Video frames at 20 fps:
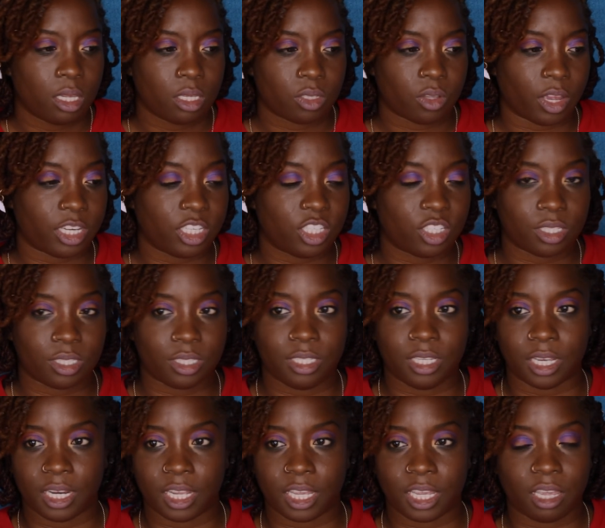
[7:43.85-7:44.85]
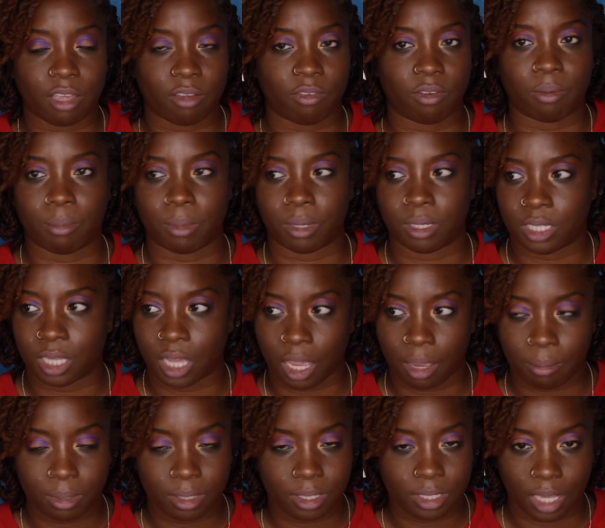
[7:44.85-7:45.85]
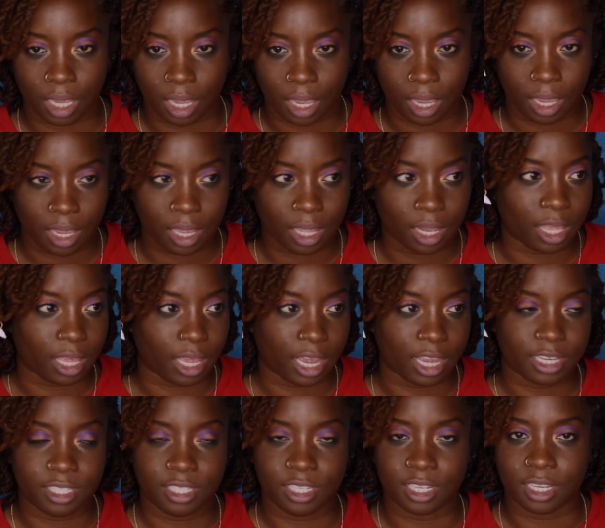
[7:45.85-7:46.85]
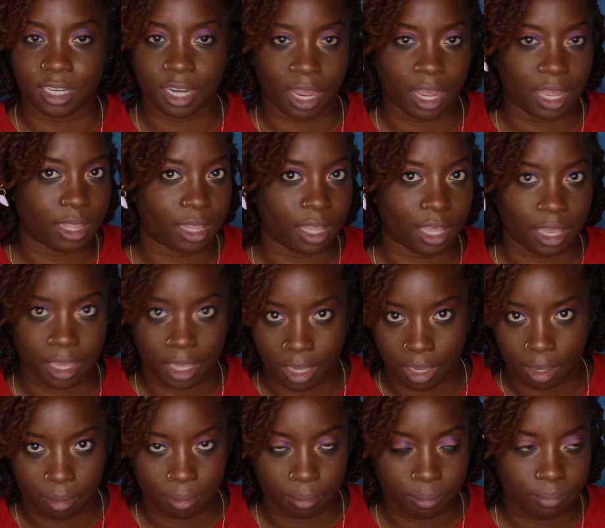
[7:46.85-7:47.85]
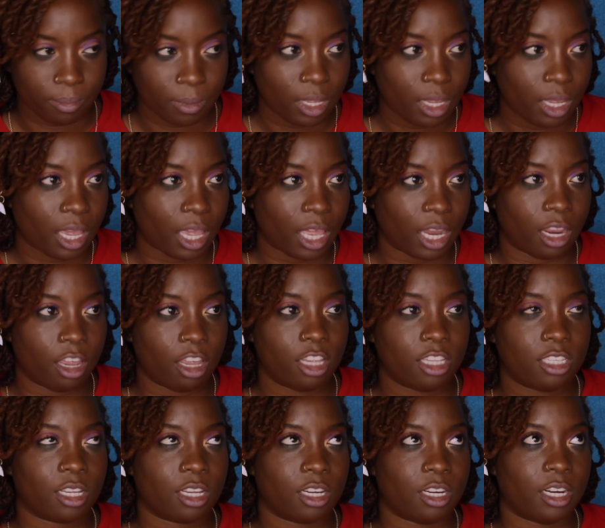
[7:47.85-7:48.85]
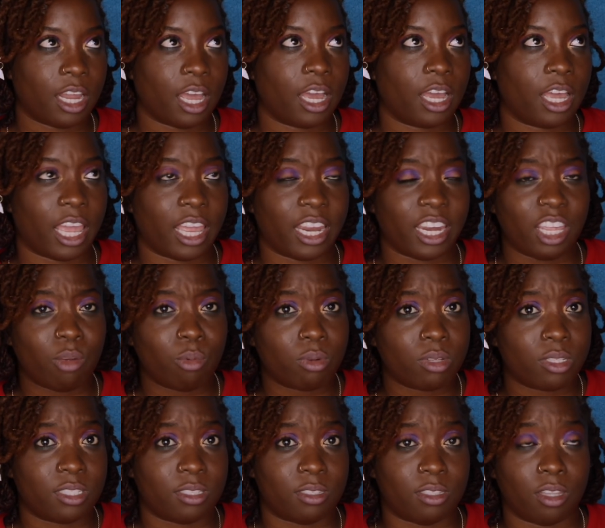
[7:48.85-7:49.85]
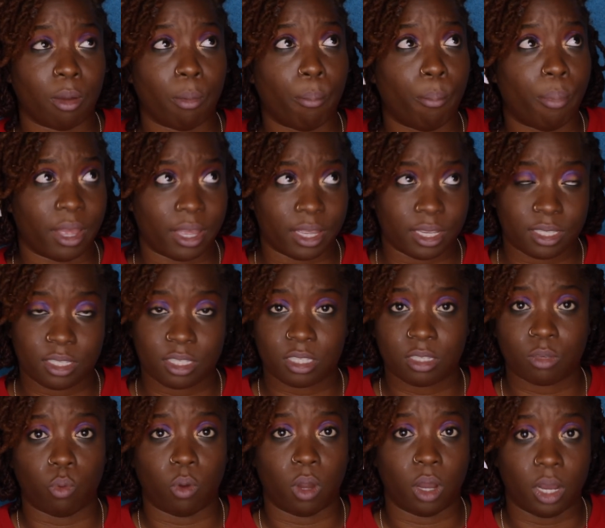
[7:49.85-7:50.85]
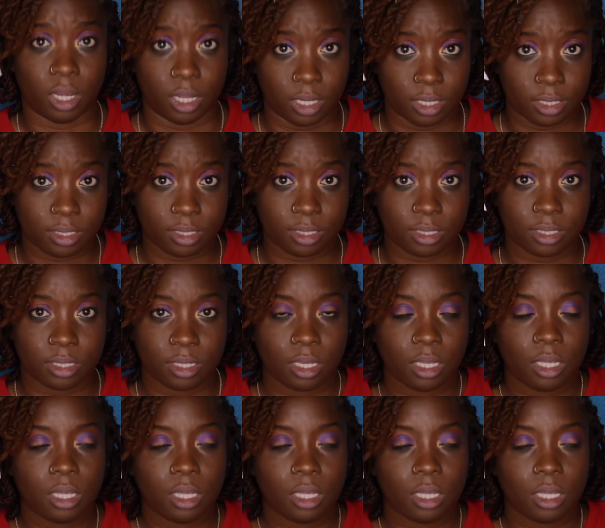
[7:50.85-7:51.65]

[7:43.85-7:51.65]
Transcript: So I just didn't give him a time of day. Like, I did not like him. And it is not, and he was the best to us.